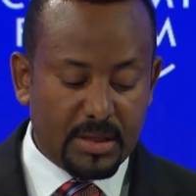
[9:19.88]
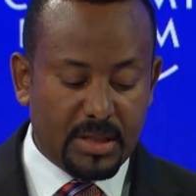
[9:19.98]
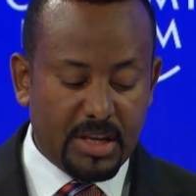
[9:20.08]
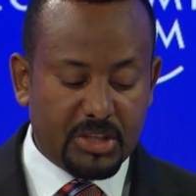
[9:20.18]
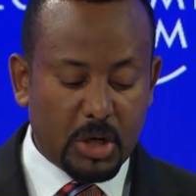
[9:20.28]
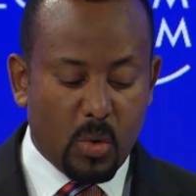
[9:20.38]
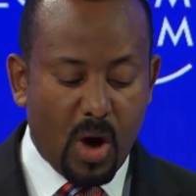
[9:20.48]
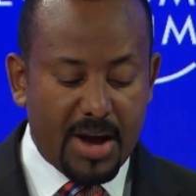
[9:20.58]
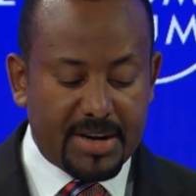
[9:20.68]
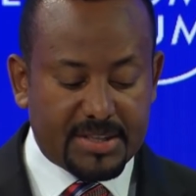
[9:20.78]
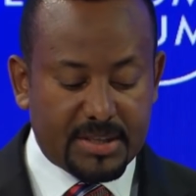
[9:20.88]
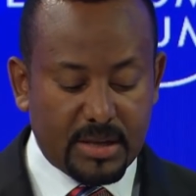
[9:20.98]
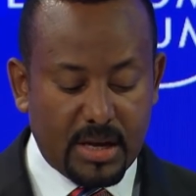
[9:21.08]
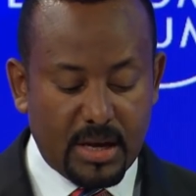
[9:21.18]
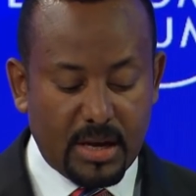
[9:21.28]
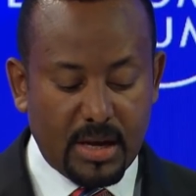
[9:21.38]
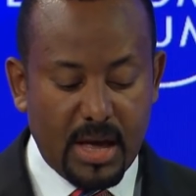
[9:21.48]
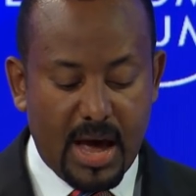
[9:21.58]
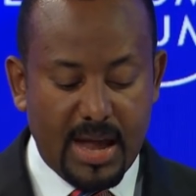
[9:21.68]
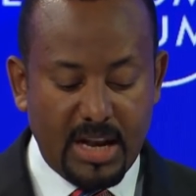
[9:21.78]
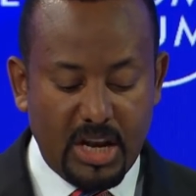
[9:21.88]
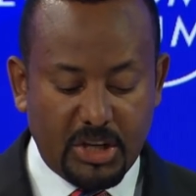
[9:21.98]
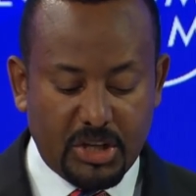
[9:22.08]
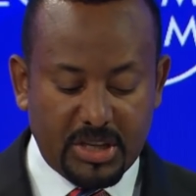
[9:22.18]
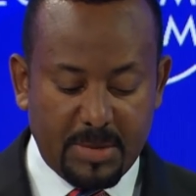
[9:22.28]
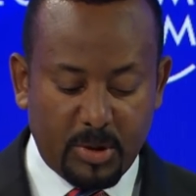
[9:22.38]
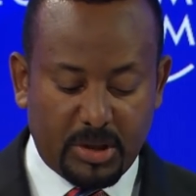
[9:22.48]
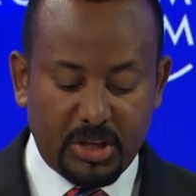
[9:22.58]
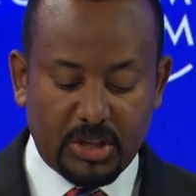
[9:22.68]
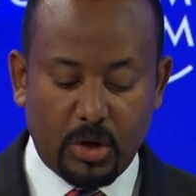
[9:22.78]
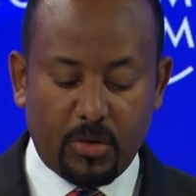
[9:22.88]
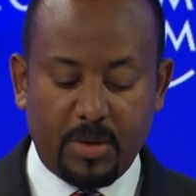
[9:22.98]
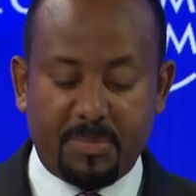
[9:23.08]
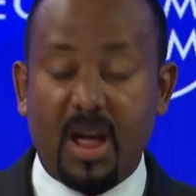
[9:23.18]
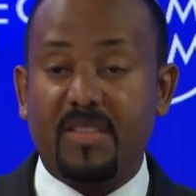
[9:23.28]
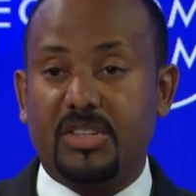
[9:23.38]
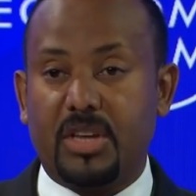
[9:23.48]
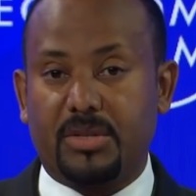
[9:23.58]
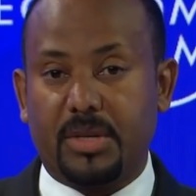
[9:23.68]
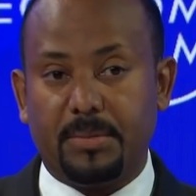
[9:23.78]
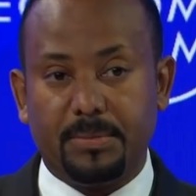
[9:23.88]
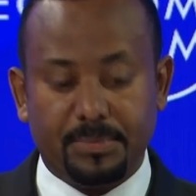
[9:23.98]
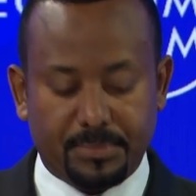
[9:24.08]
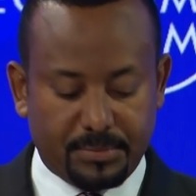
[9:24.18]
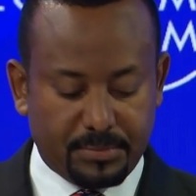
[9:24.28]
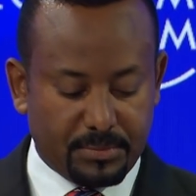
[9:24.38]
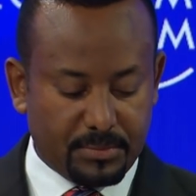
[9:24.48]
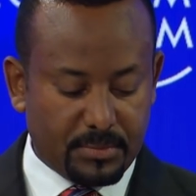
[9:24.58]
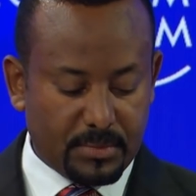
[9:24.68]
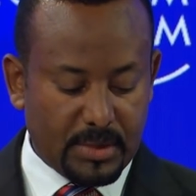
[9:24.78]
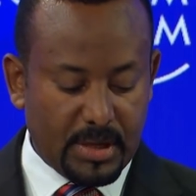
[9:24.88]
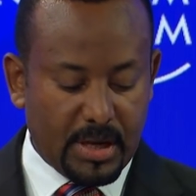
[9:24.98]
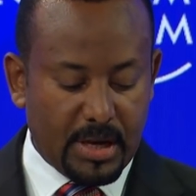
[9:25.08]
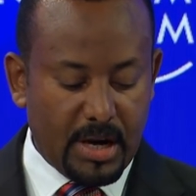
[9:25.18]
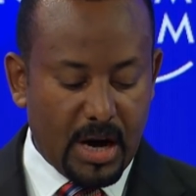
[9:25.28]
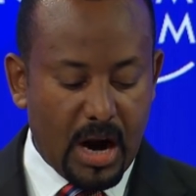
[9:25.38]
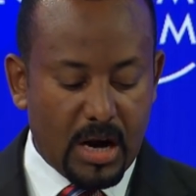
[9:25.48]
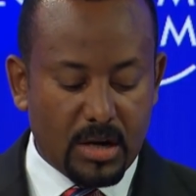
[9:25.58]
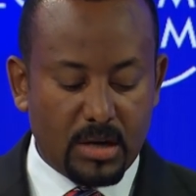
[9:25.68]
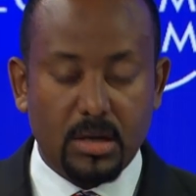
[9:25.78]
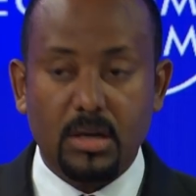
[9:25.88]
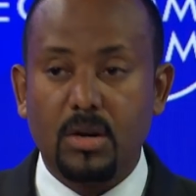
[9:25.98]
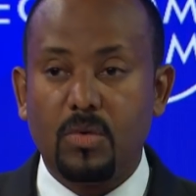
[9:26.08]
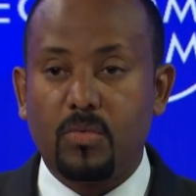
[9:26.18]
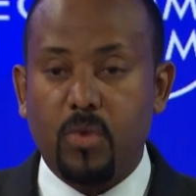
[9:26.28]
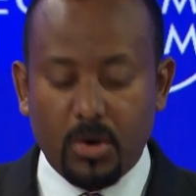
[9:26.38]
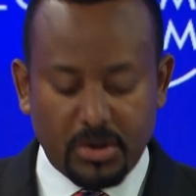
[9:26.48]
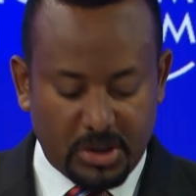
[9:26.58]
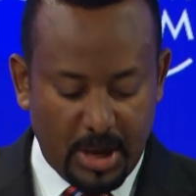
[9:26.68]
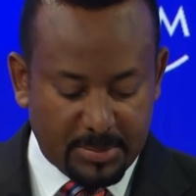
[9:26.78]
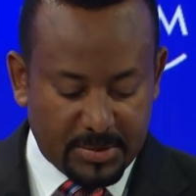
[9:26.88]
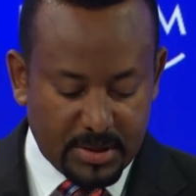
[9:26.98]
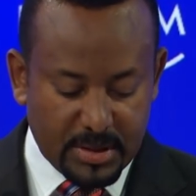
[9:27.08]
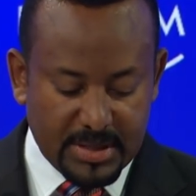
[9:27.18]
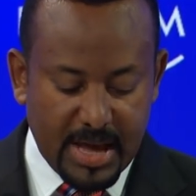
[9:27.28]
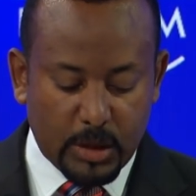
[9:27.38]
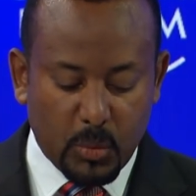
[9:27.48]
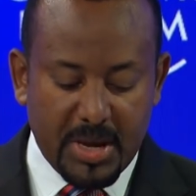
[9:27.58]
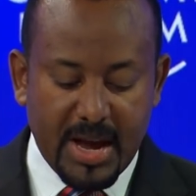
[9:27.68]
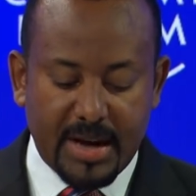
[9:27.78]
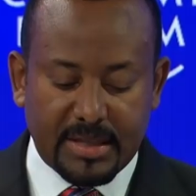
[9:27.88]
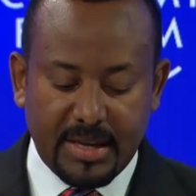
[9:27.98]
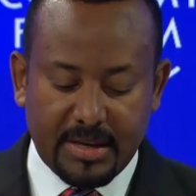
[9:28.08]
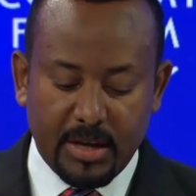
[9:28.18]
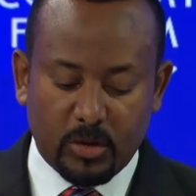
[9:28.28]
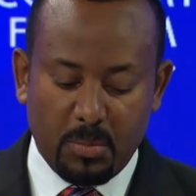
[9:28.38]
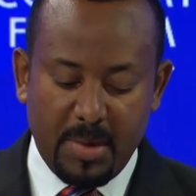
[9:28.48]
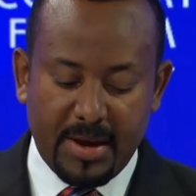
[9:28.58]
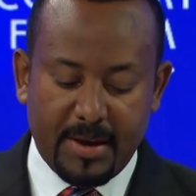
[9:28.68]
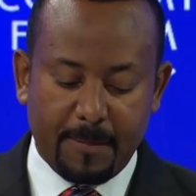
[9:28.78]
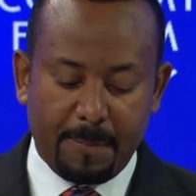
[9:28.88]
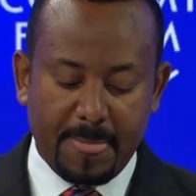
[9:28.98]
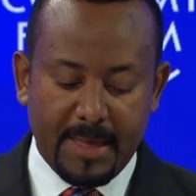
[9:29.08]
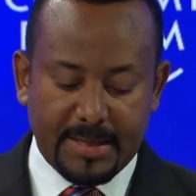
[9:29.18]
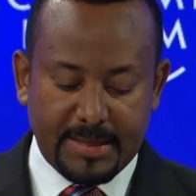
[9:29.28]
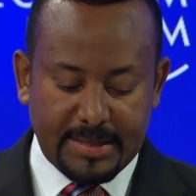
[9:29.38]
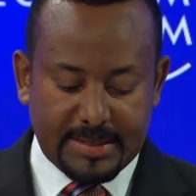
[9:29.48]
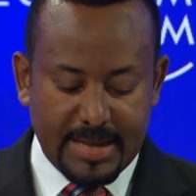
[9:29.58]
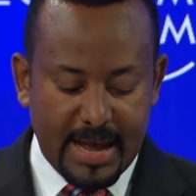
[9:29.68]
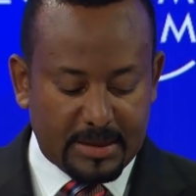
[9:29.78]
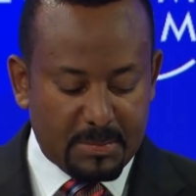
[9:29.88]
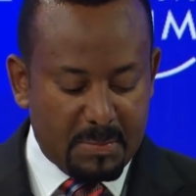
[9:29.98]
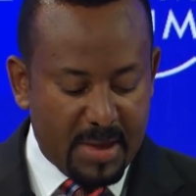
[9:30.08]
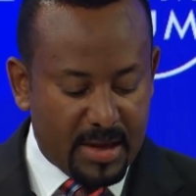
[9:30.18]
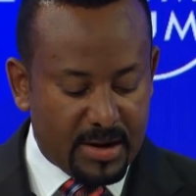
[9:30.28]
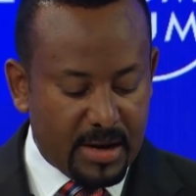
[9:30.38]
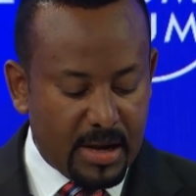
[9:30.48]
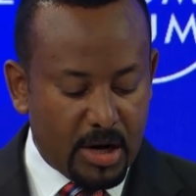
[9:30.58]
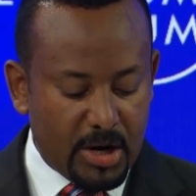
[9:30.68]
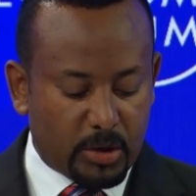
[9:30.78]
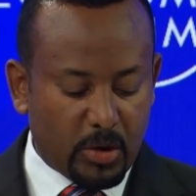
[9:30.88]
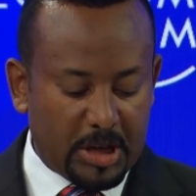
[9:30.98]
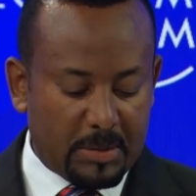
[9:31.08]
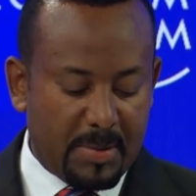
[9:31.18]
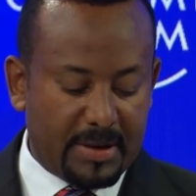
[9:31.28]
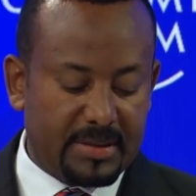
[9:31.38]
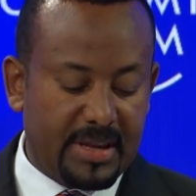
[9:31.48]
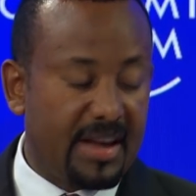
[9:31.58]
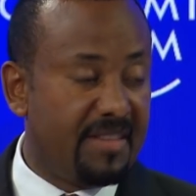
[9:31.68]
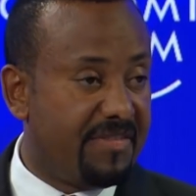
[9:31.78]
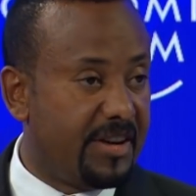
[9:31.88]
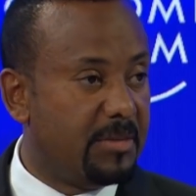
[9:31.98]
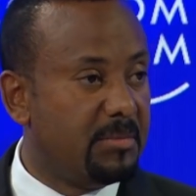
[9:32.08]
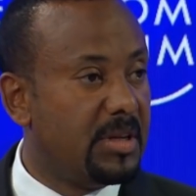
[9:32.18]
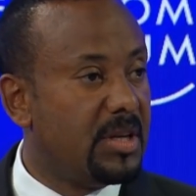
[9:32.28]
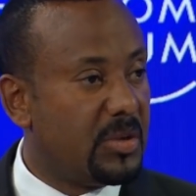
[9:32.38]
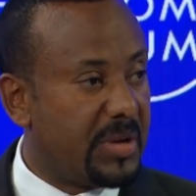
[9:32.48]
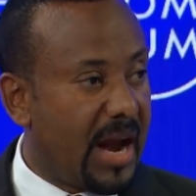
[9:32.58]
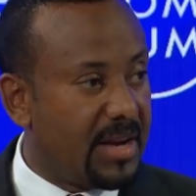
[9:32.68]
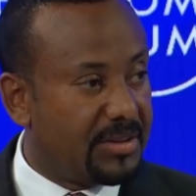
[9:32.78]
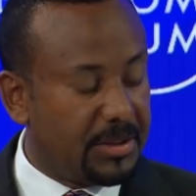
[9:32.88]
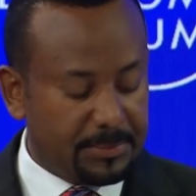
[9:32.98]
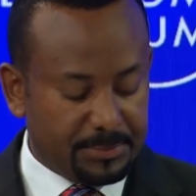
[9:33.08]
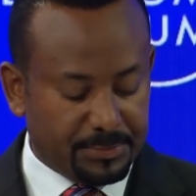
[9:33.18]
This requires unleashing the potential of the private sector. Here are 4 steps that we are taking to make this not mere rhetoric but a firm reality.